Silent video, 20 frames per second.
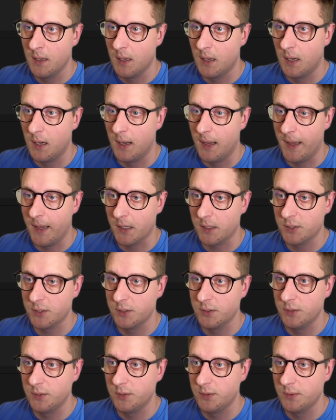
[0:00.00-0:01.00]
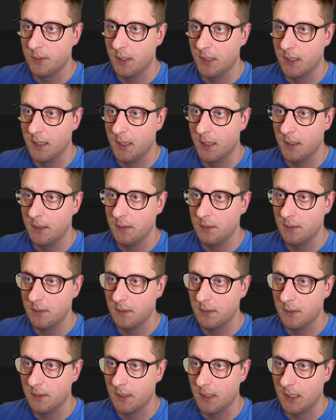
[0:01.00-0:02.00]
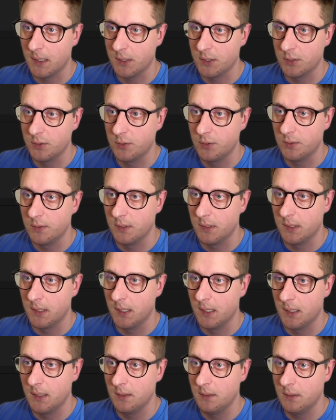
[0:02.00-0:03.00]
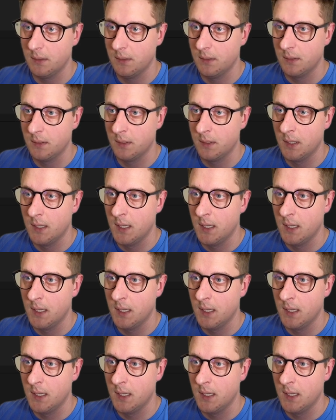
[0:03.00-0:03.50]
Action 2 again, action 2 again,